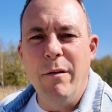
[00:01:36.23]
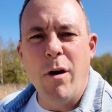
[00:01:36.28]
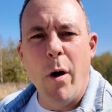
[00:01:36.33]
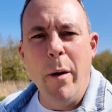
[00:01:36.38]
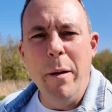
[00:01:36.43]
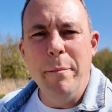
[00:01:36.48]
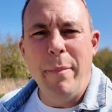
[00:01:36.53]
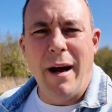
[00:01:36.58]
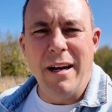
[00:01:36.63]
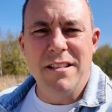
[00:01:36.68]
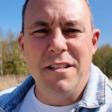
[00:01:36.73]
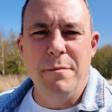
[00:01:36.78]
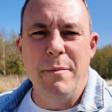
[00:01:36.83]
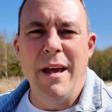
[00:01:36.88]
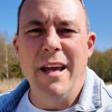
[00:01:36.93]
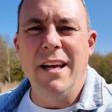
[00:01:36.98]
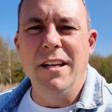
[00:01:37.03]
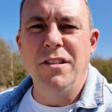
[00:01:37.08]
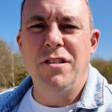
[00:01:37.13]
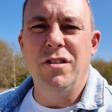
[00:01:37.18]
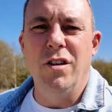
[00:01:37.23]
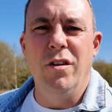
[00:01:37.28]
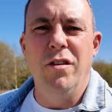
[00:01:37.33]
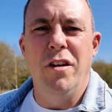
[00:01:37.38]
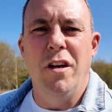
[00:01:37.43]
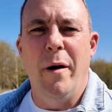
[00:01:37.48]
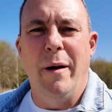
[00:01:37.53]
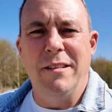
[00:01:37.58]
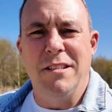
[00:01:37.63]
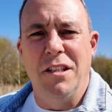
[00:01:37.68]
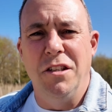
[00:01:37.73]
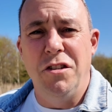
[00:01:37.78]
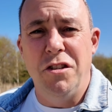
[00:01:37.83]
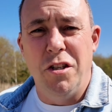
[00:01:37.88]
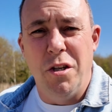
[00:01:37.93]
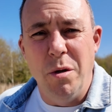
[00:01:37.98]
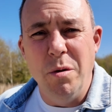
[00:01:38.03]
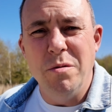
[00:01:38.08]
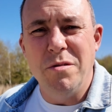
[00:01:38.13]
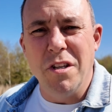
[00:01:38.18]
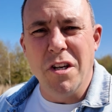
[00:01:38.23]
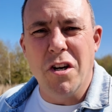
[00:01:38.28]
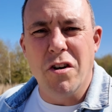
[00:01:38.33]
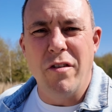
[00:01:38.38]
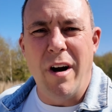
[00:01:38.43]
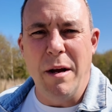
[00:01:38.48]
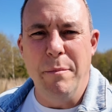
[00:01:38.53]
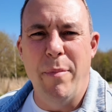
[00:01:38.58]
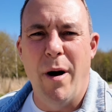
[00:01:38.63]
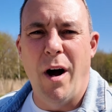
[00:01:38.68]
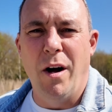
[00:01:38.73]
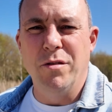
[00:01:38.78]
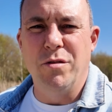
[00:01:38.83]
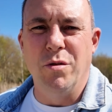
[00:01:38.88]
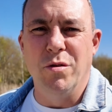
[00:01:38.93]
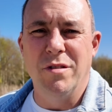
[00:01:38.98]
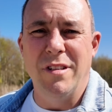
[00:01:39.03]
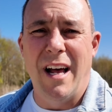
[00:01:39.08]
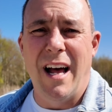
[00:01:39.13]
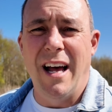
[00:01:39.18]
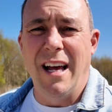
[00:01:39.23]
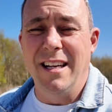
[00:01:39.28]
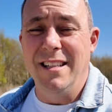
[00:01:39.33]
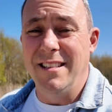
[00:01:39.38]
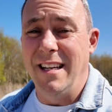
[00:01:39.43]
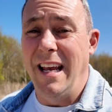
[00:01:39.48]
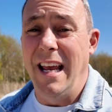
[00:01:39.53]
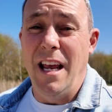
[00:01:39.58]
Now going back to making sure that you actually choose the correct parcel size,